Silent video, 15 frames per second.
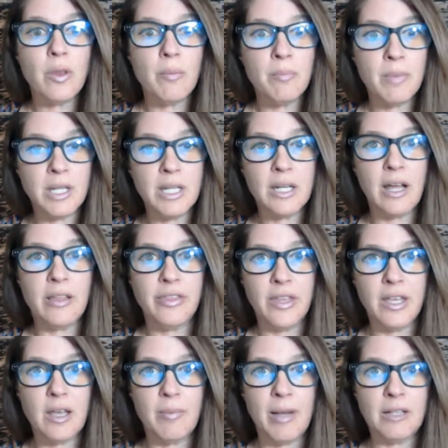the minute I
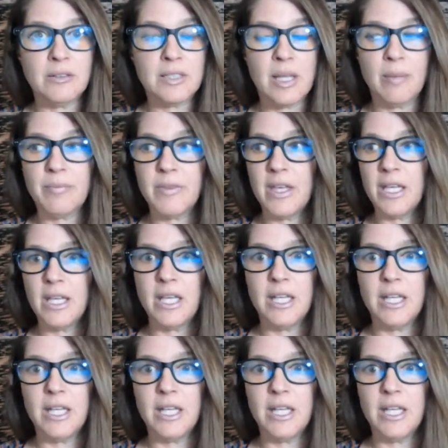think about something,